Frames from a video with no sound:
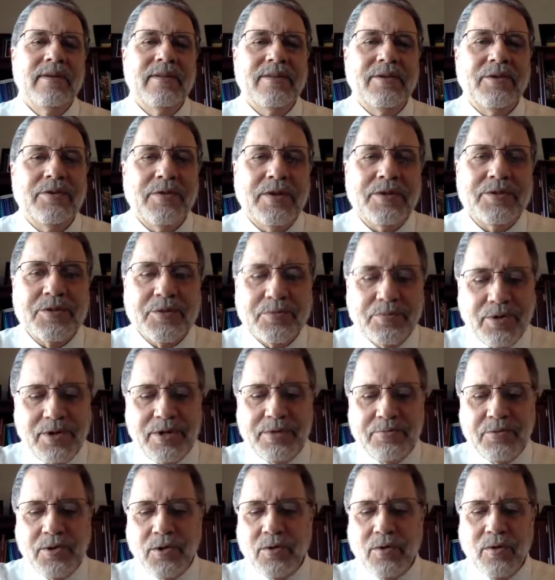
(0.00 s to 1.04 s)
The U.S.
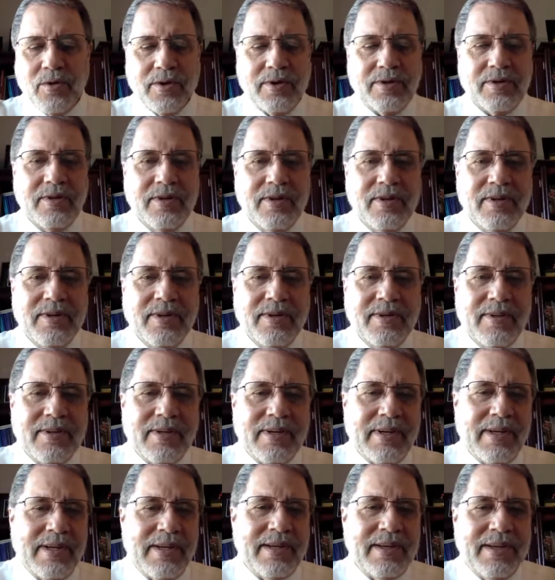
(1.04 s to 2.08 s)
Supreme Court
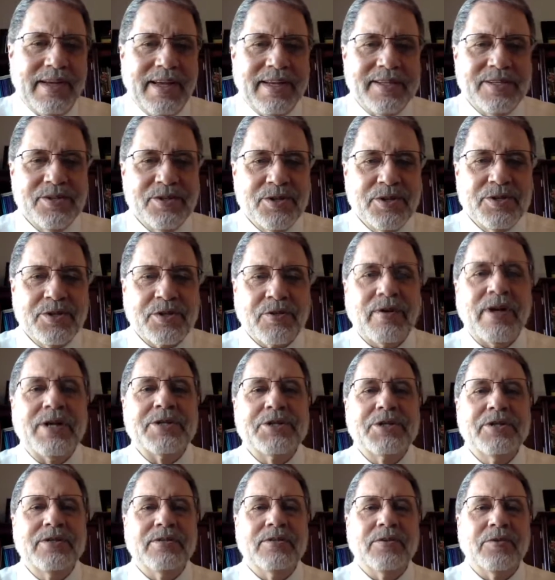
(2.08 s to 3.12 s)
has
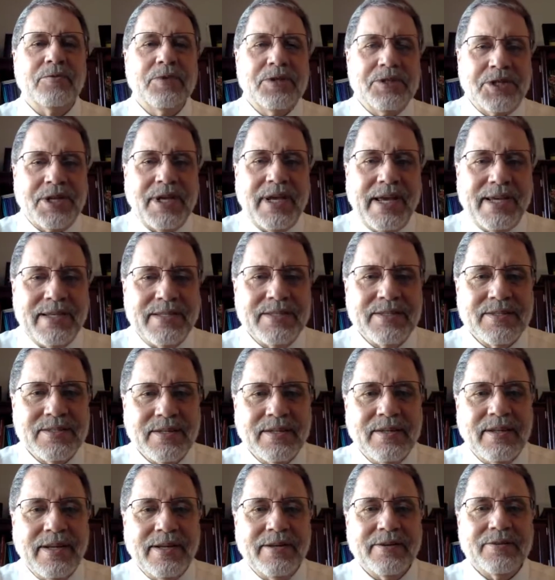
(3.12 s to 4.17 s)
discretion to which cases
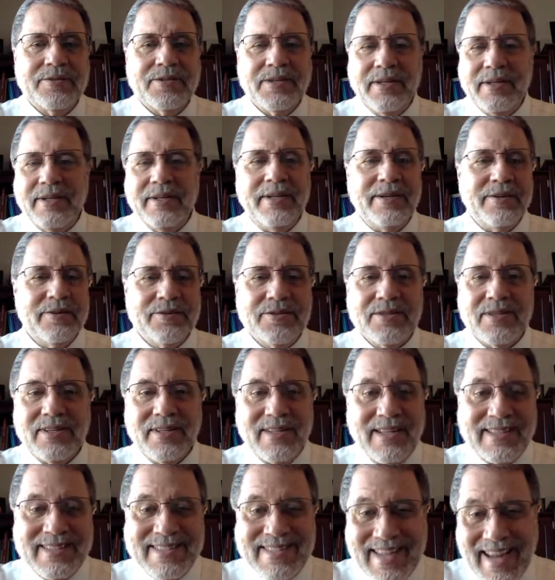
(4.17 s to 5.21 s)
it hears, and it hears
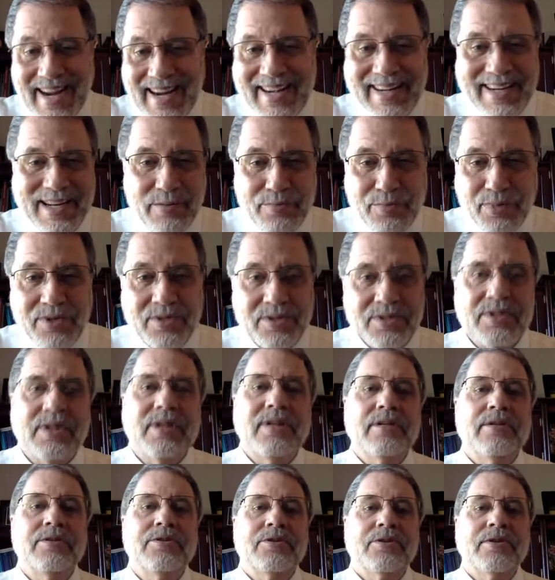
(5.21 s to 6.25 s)
a tiny
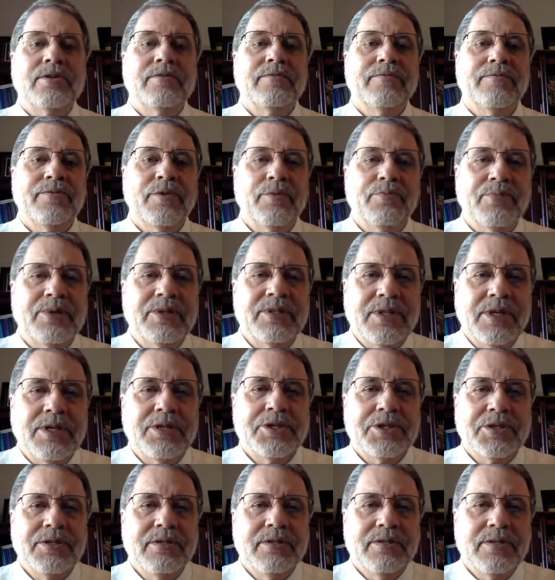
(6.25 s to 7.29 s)
percentage of the
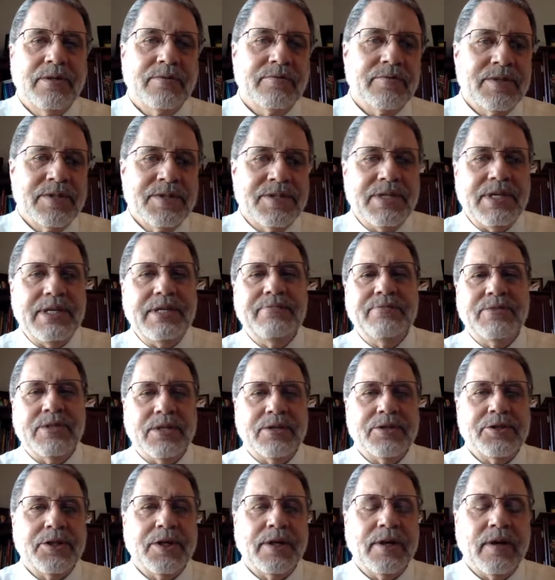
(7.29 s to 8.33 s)
petitions it receives
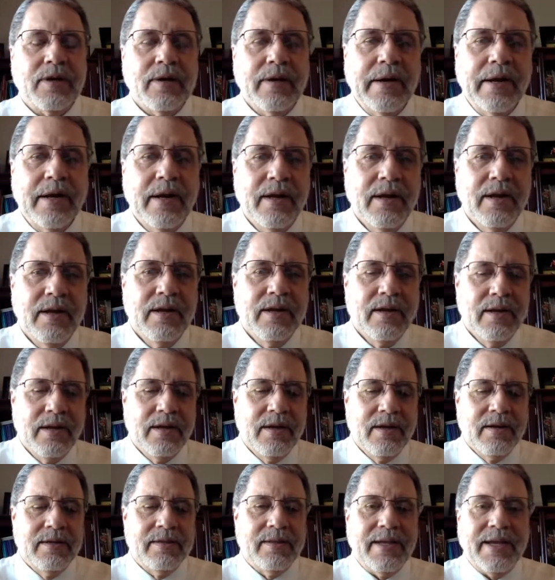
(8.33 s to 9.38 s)
each year.
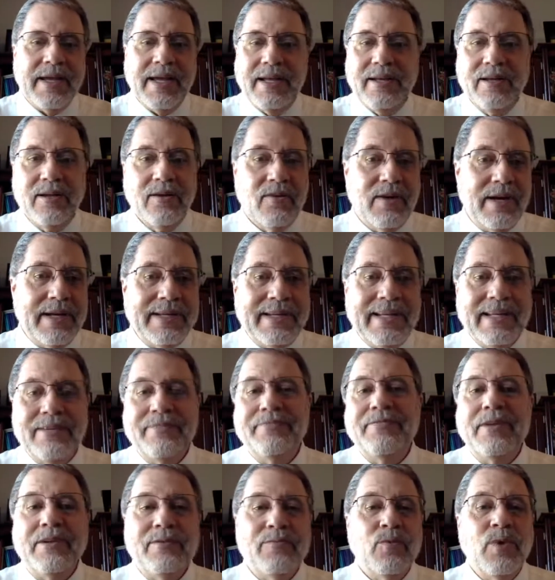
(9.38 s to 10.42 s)
They had no idea
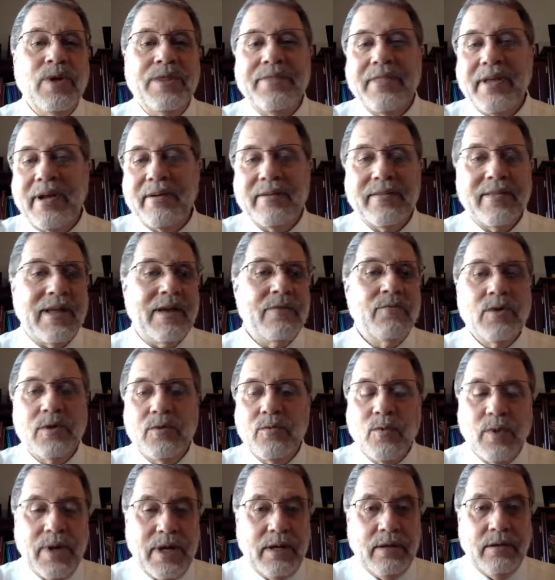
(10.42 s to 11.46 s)
if it went there, they would
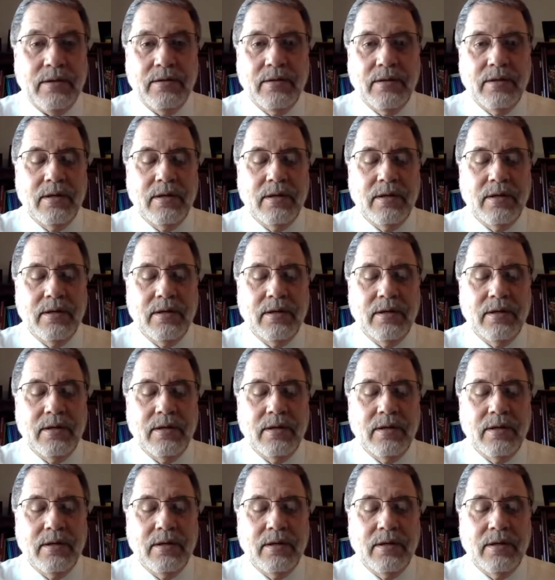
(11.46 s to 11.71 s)
win.